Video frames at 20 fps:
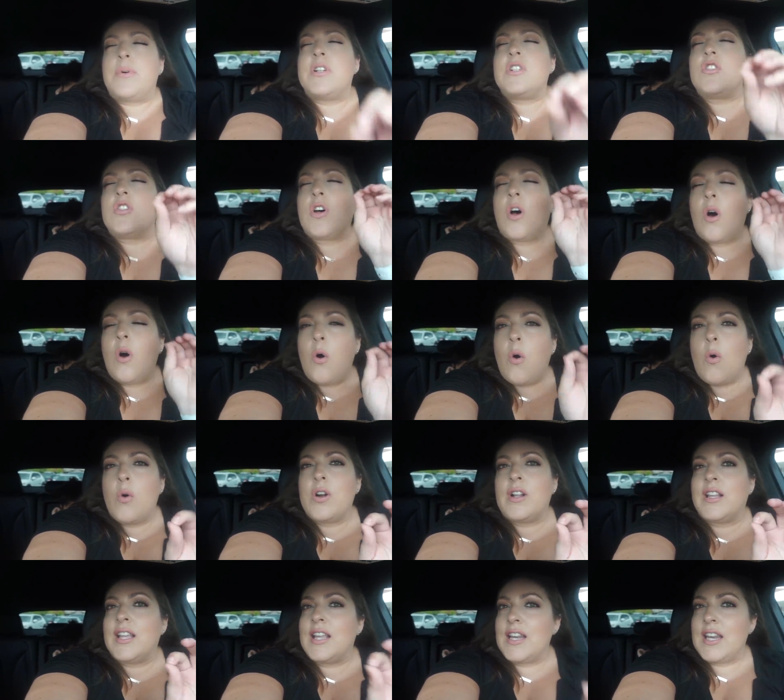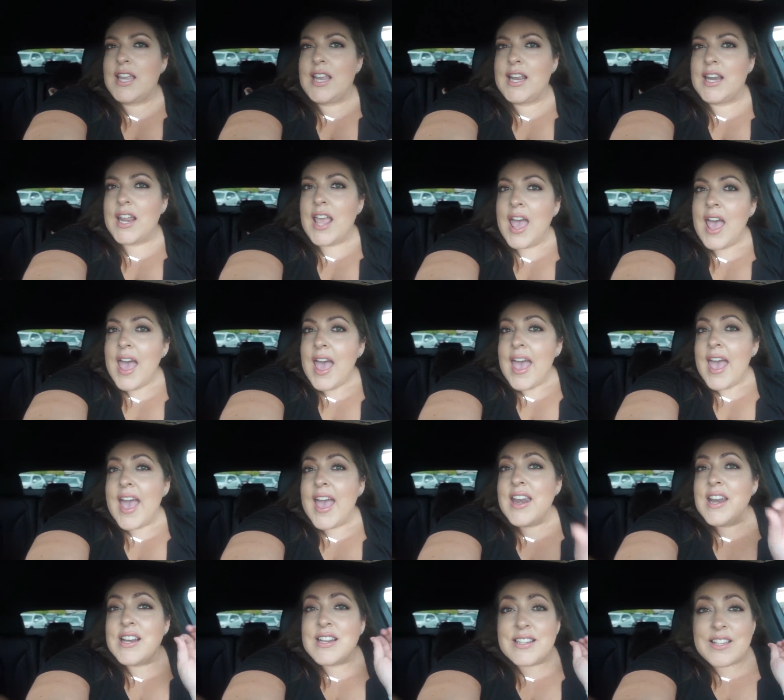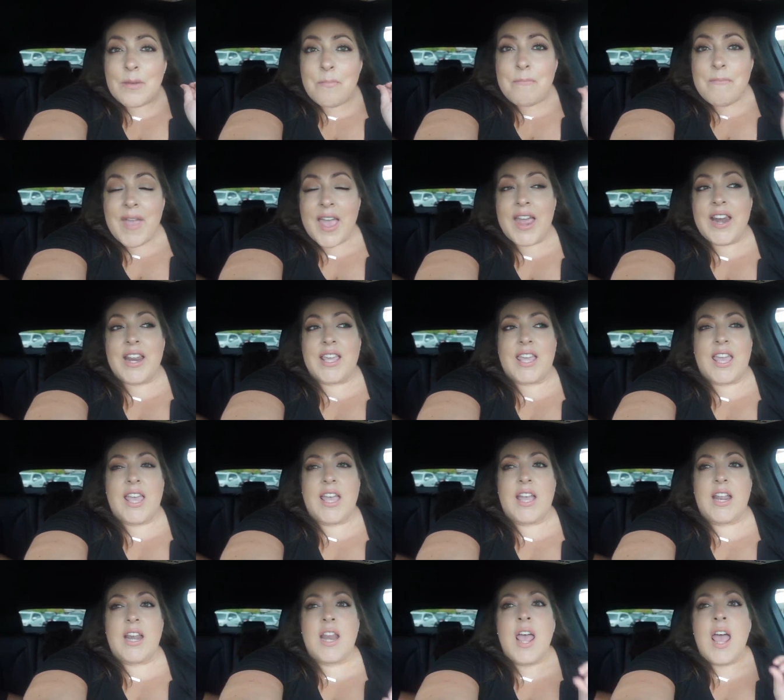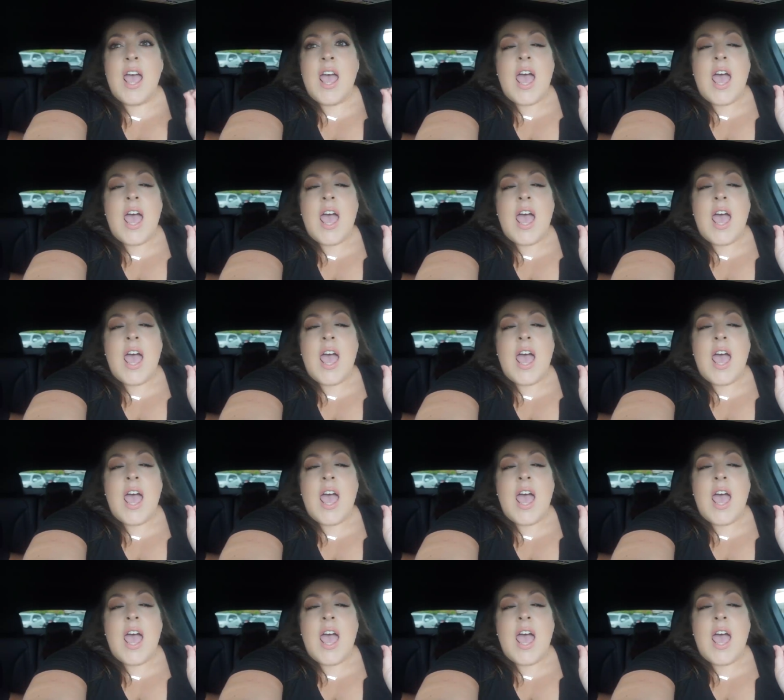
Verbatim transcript: but totally need. And it is a mannequin.